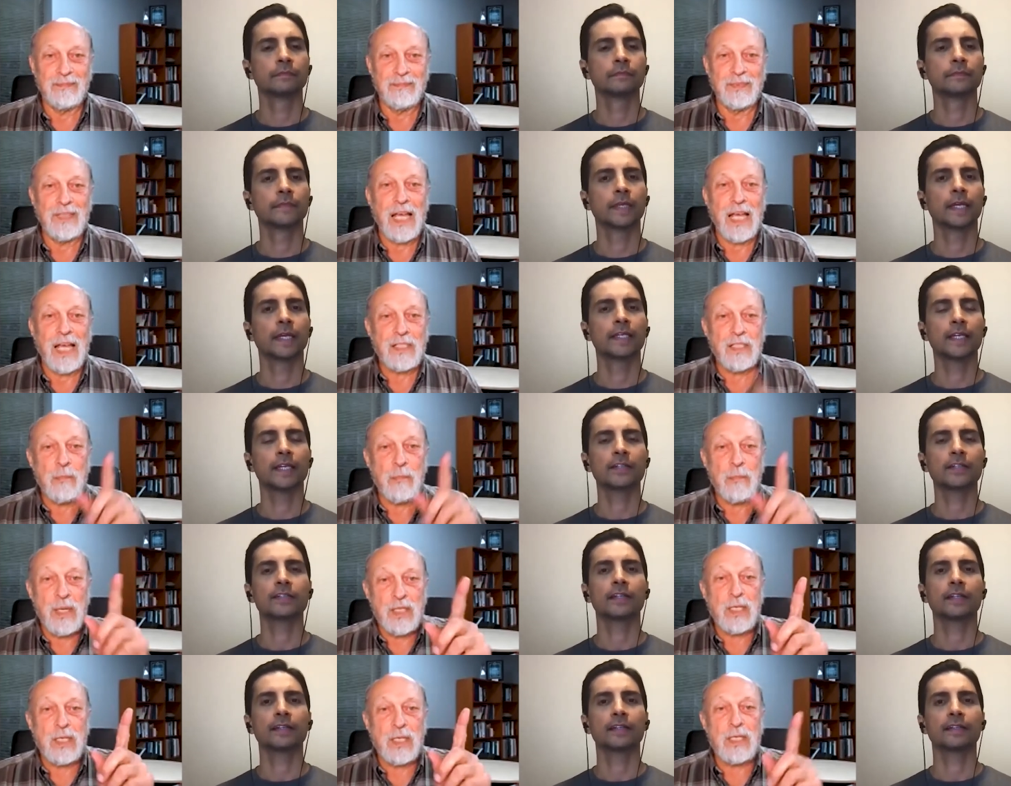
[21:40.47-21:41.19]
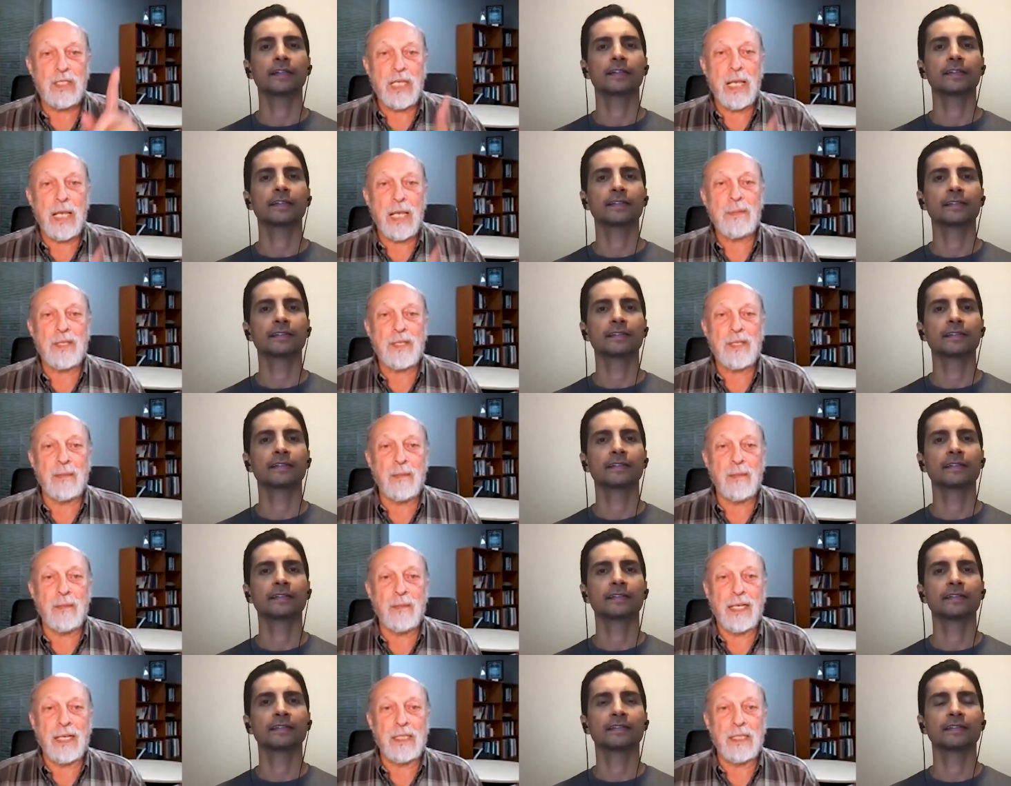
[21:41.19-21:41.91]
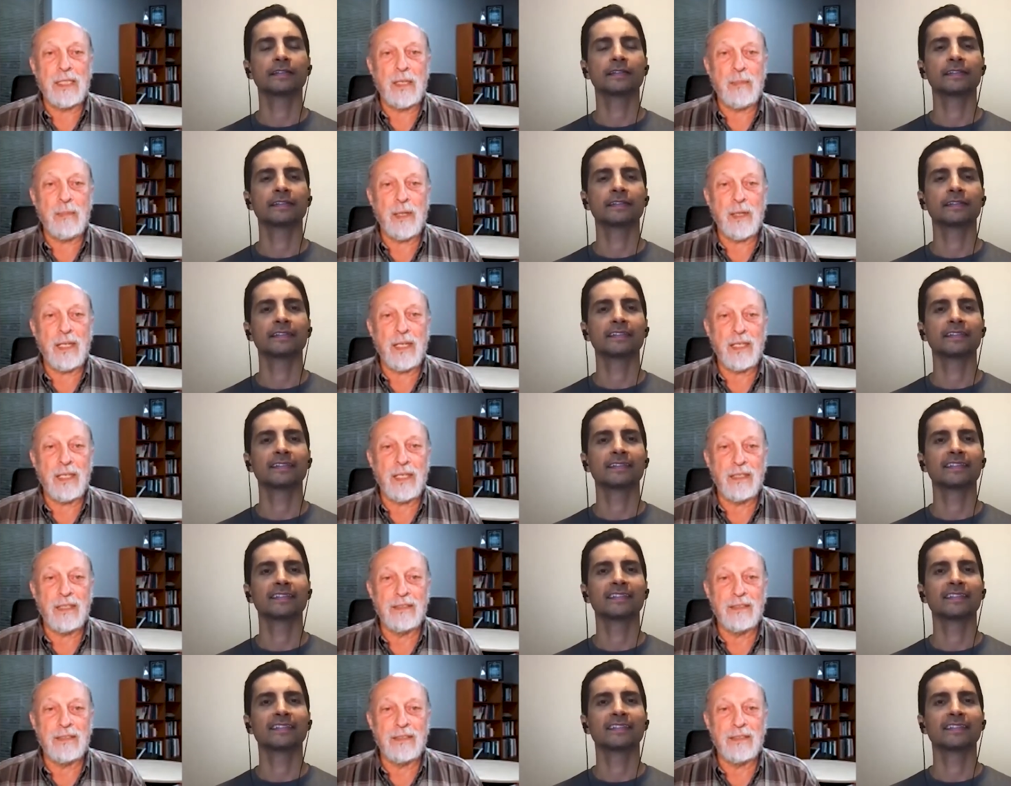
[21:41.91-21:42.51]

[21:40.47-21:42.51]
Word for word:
Speaker 1: That's a misconception about ATP.